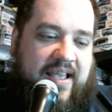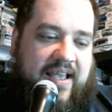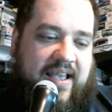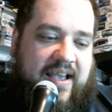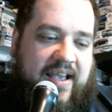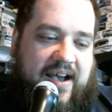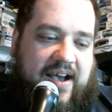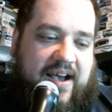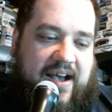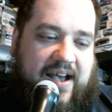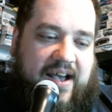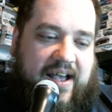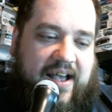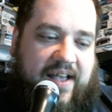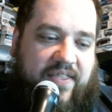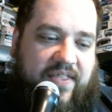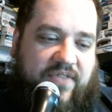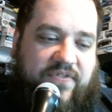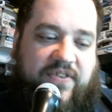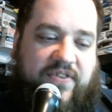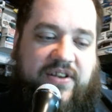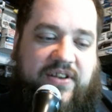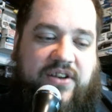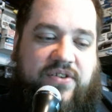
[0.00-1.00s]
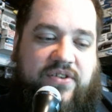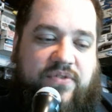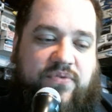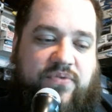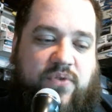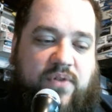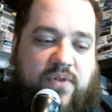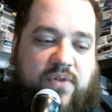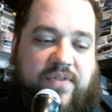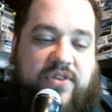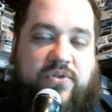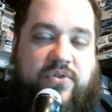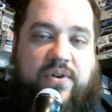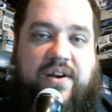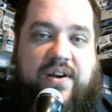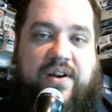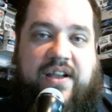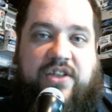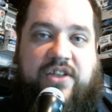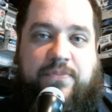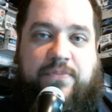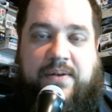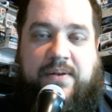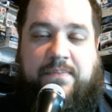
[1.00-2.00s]
the 52 Ford Victoria
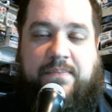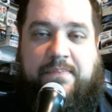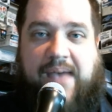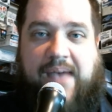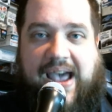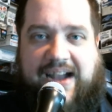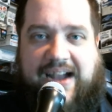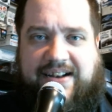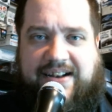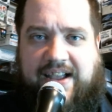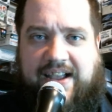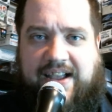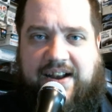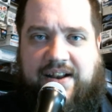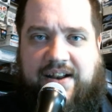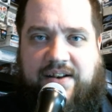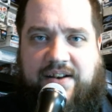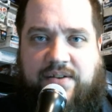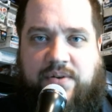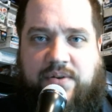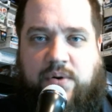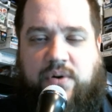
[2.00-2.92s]
has been backdated